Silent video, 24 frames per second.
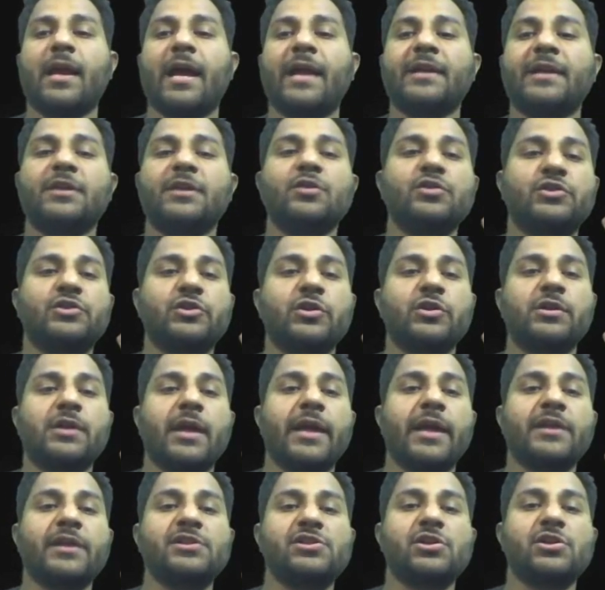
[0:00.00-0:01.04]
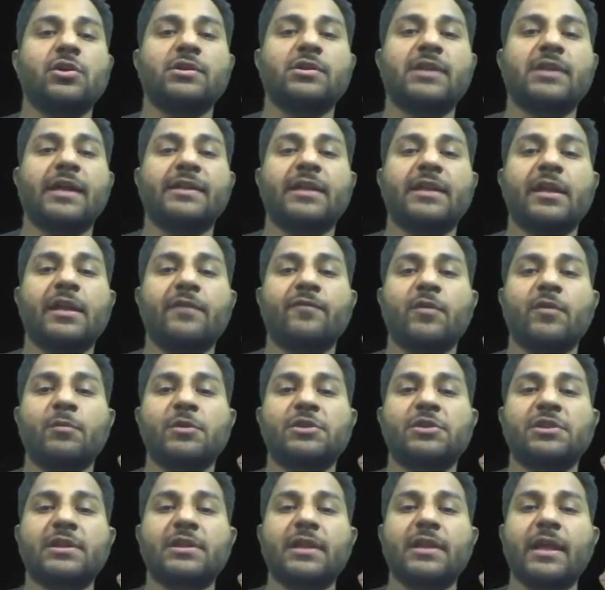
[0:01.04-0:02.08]
And you should ensure that the
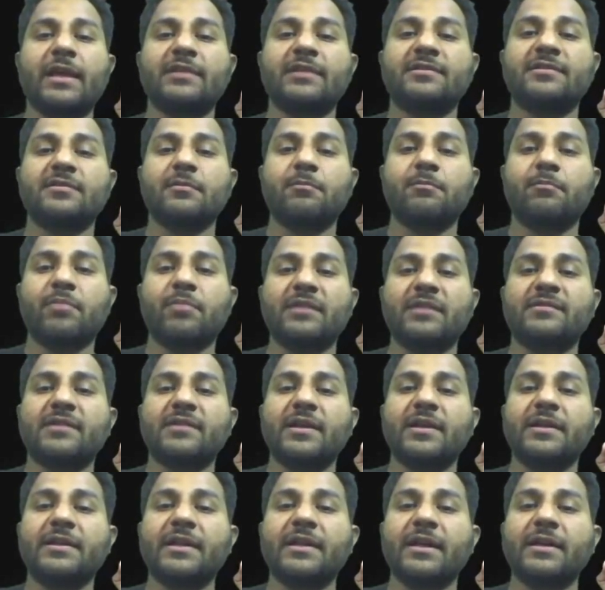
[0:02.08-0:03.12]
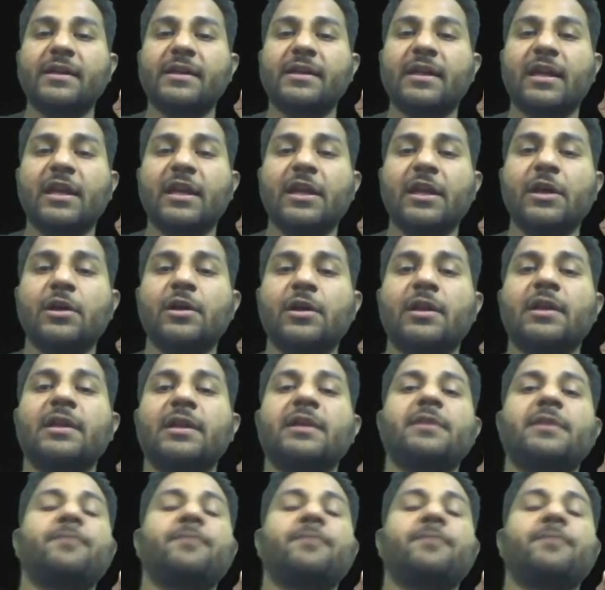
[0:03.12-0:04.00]
information is presented clearly.